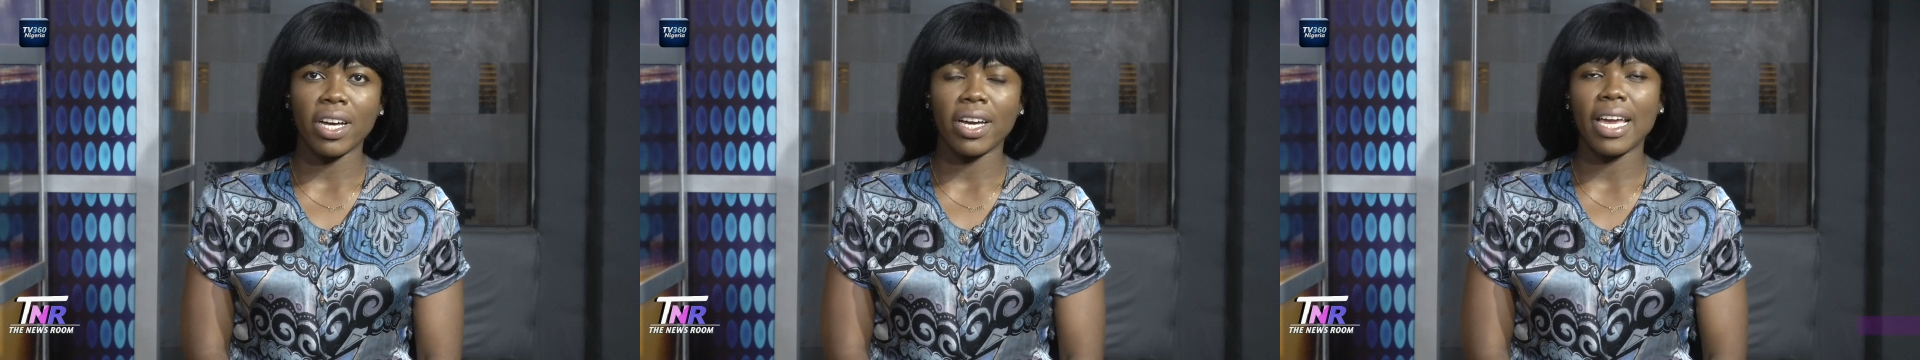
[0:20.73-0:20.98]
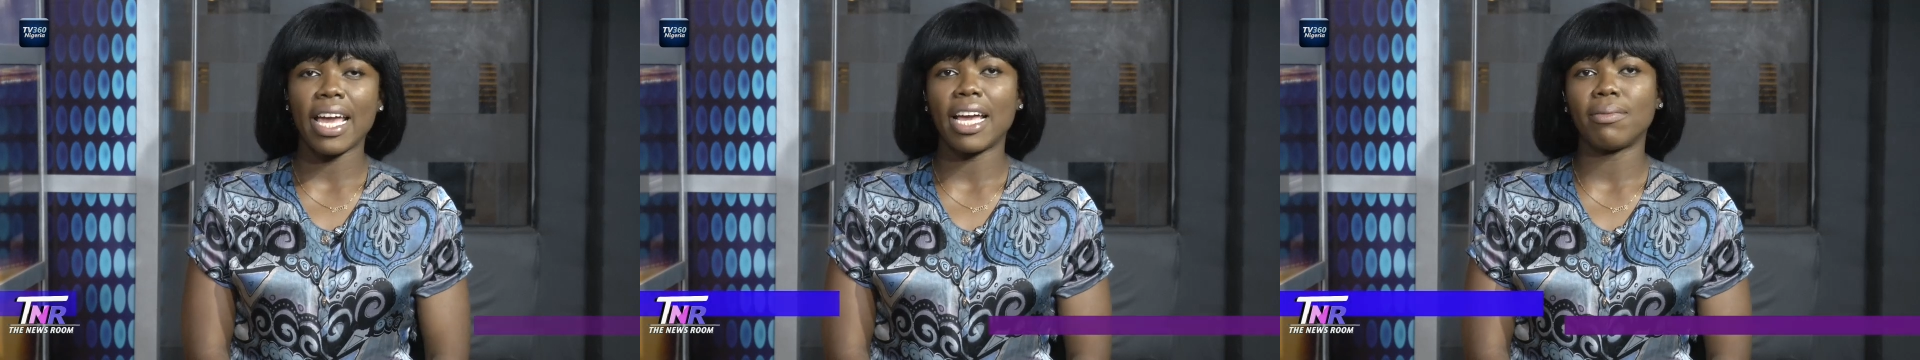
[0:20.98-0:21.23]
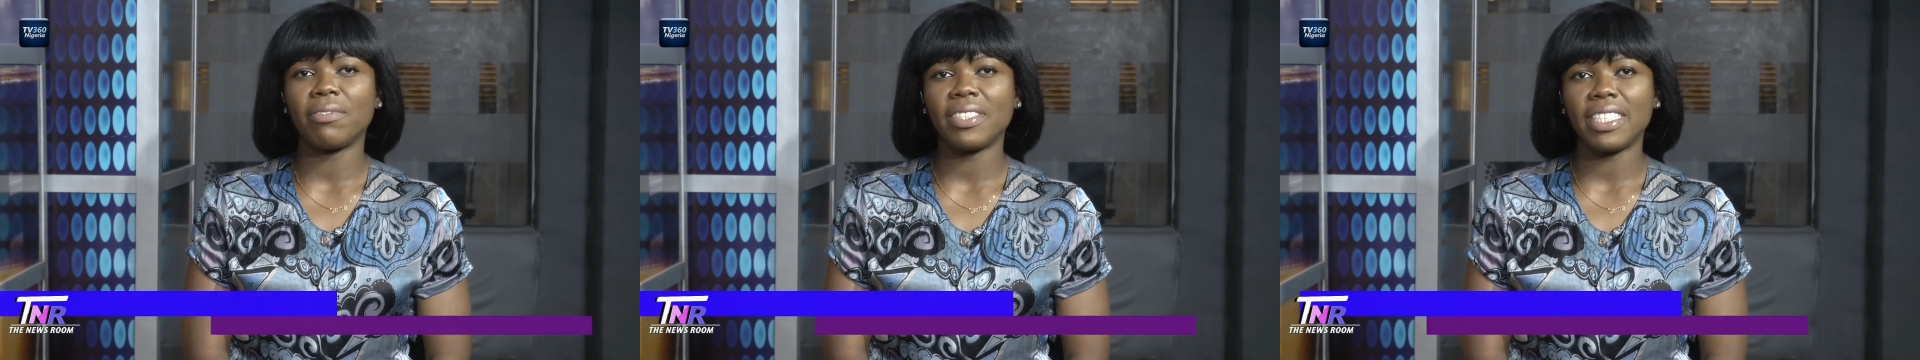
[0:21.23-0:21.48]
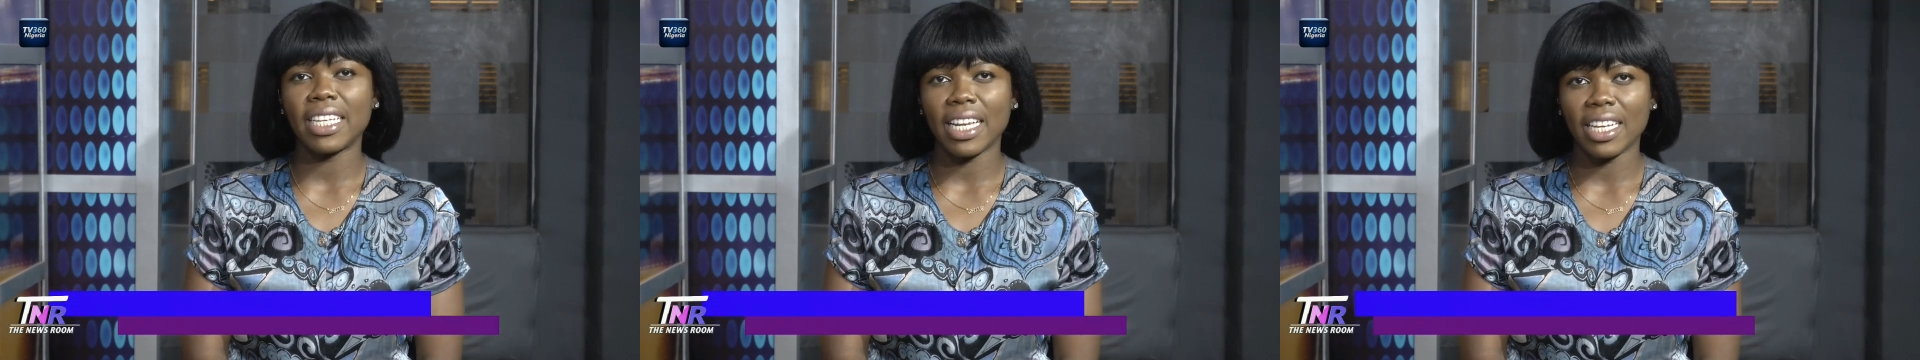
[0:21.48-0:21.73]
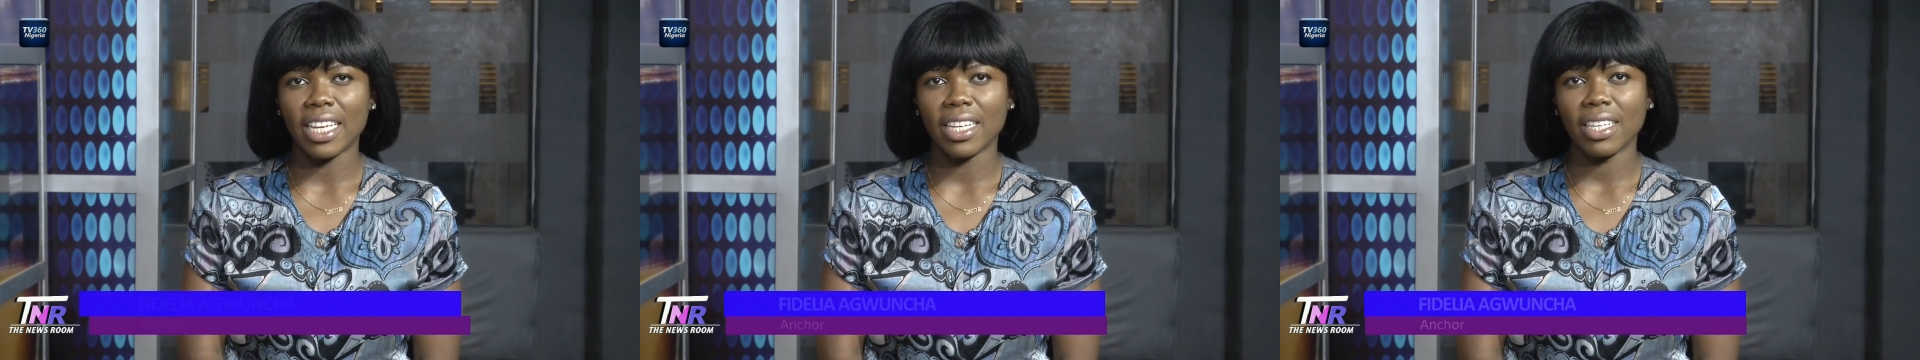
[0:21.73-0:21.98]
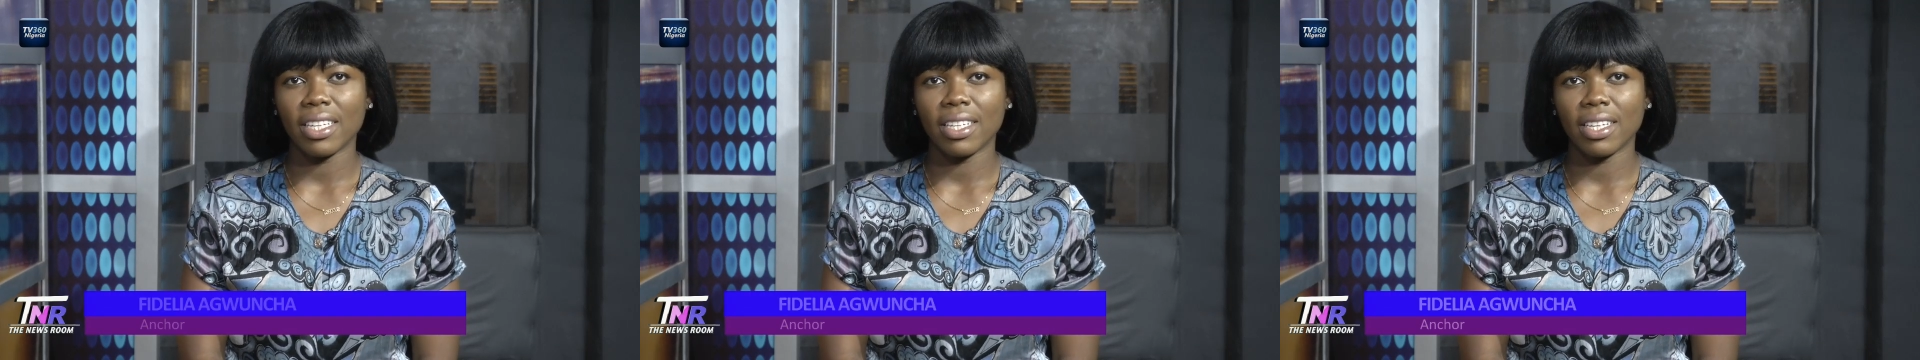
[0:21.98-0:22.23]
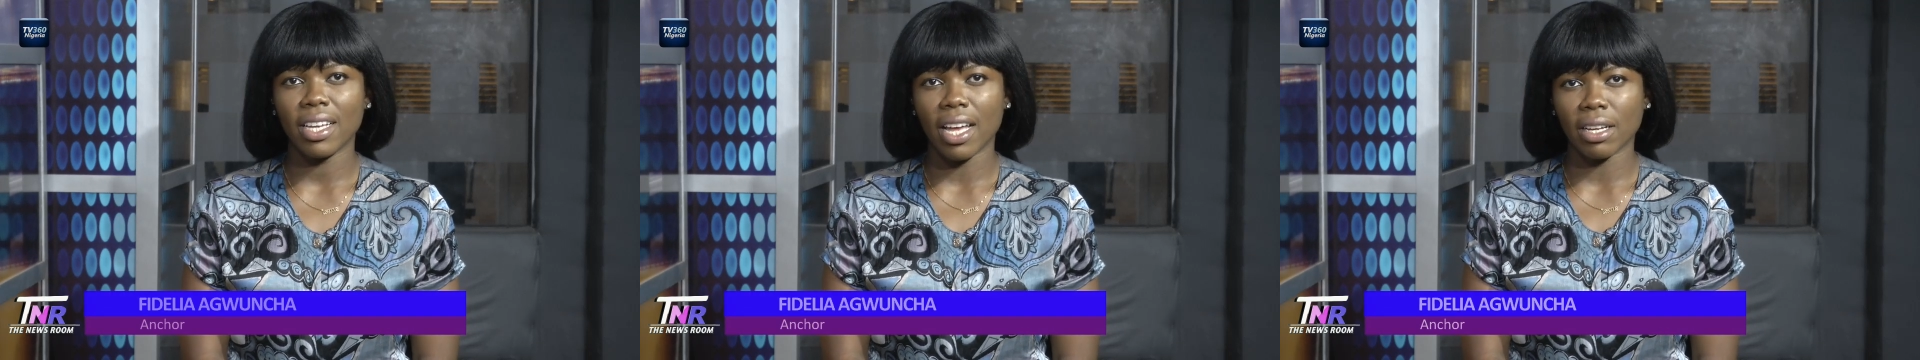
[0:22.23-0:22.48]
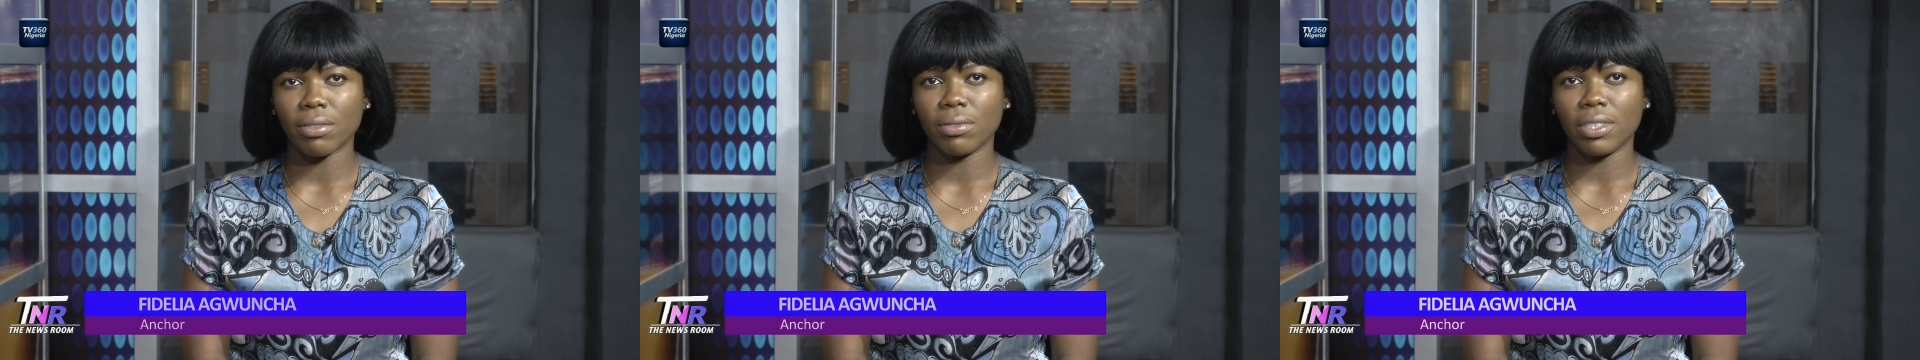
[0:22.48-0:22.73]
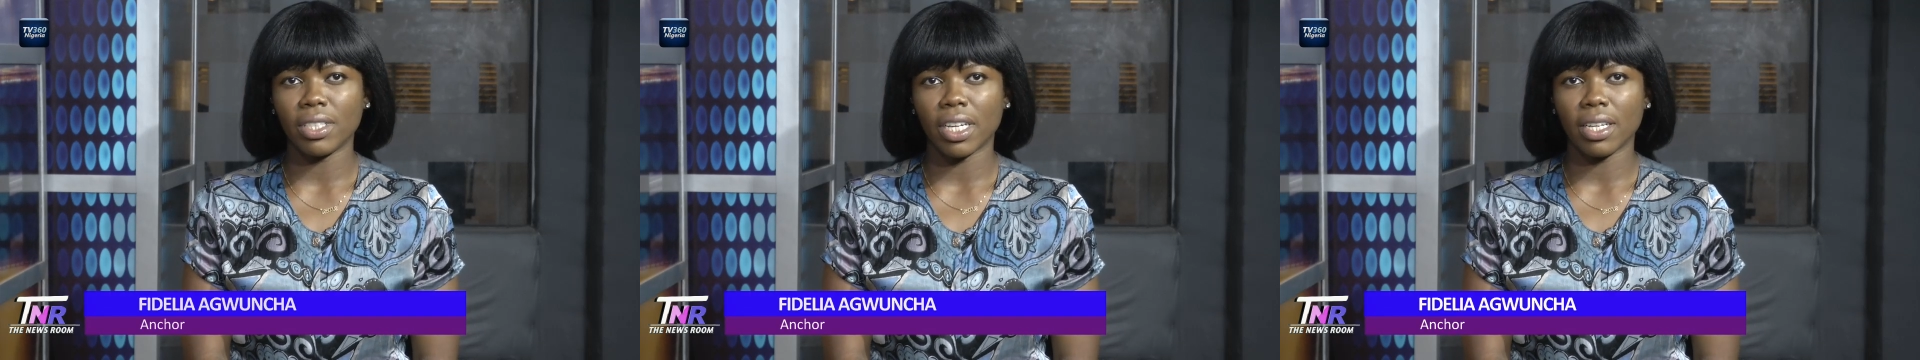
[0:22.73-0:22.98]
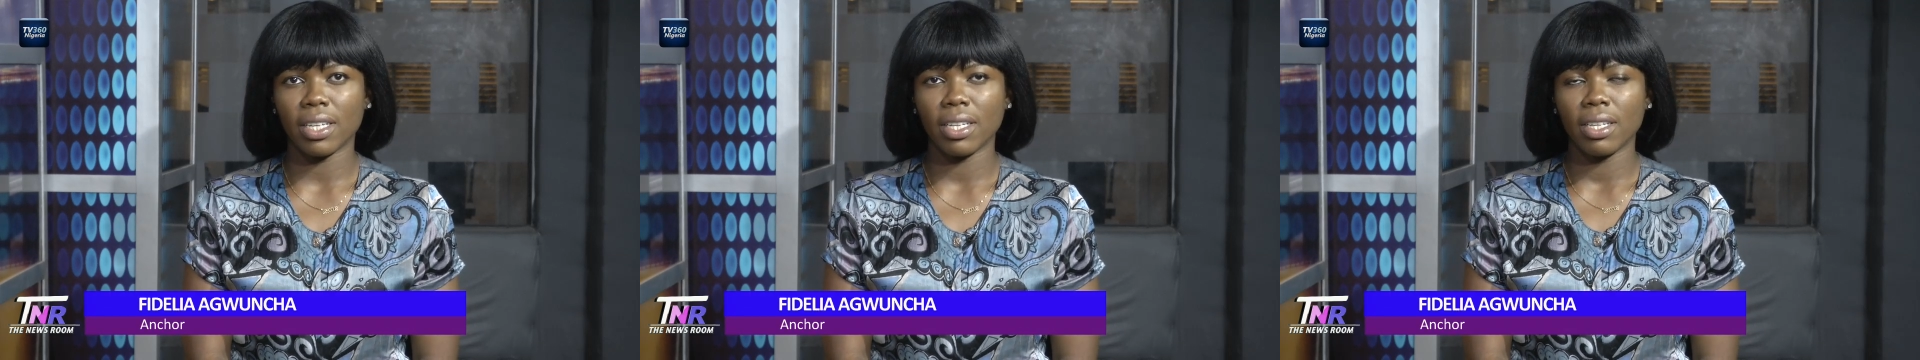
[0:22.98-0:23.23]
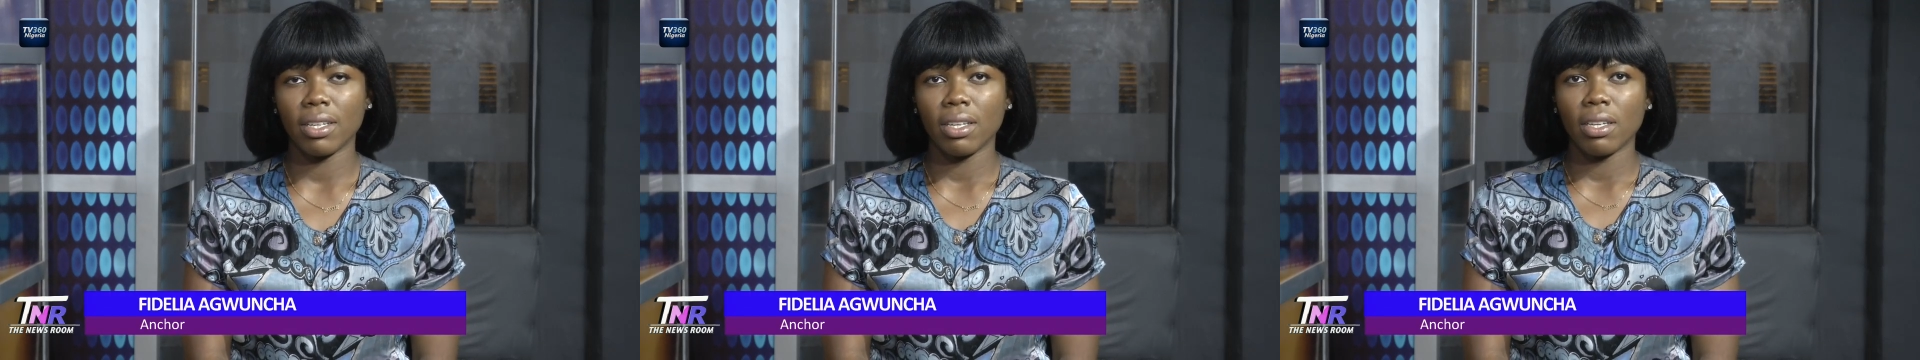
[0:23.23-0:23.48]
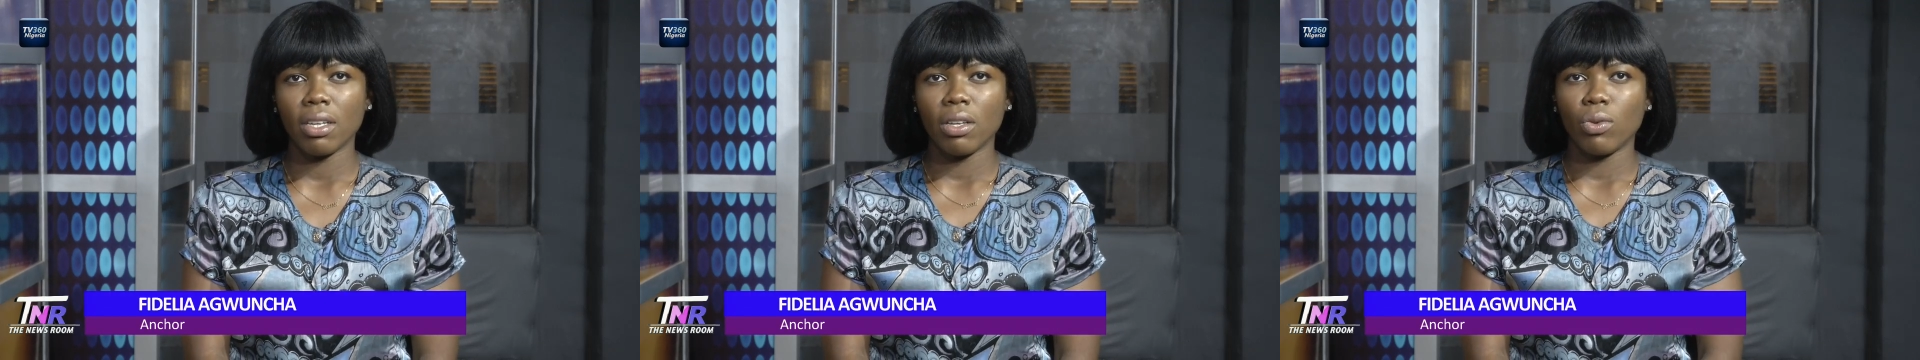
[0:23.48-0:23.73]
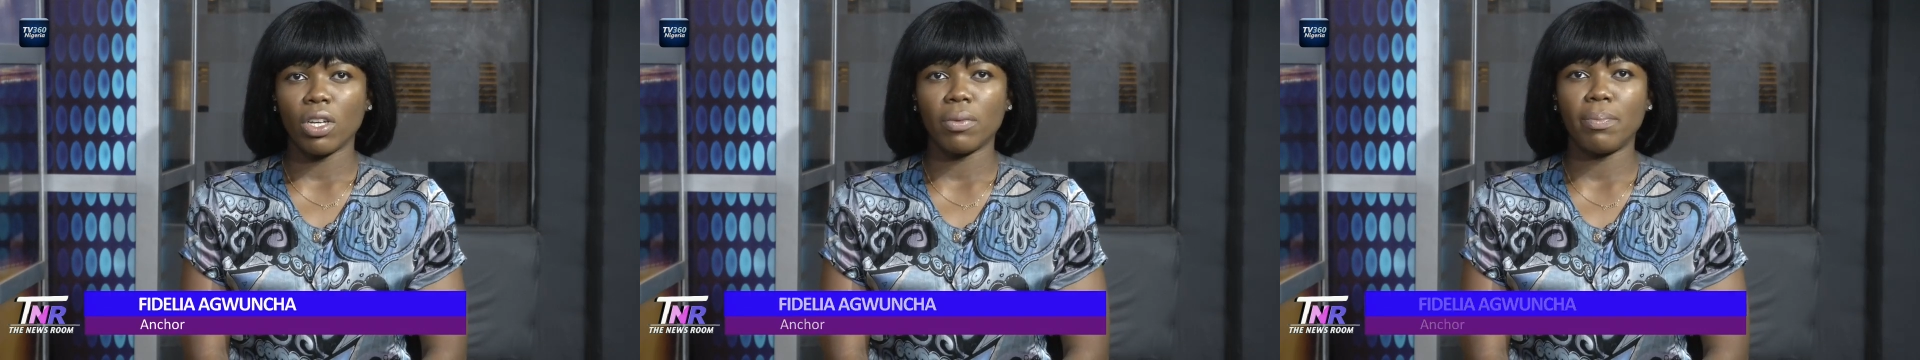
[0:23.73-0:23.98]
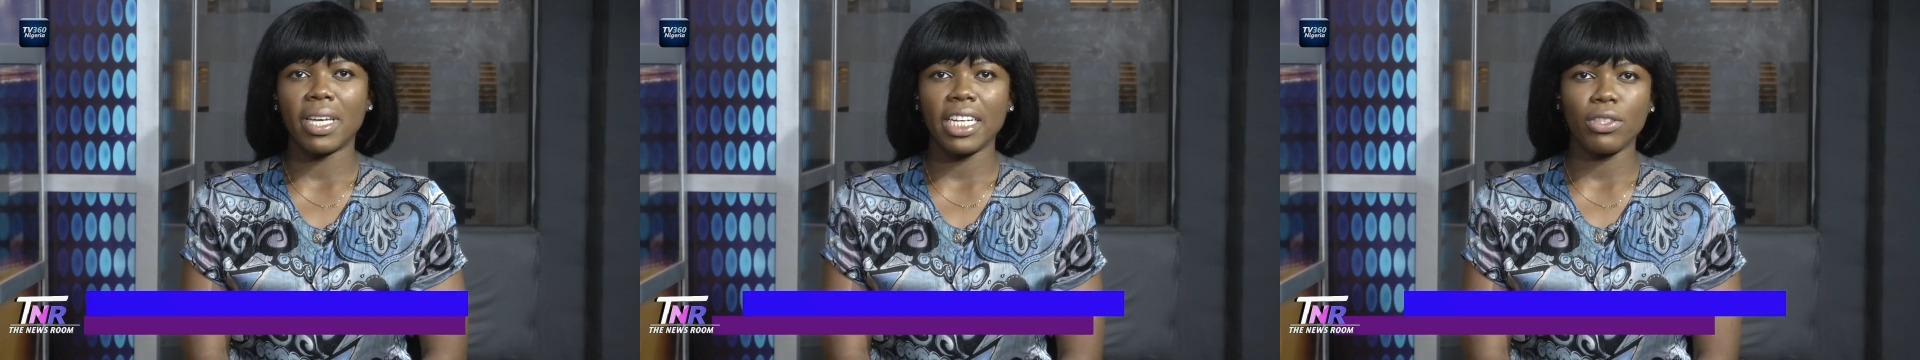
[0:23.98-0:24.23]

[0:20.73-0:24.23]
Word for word: I am Fidelia Aguncha. Well, barely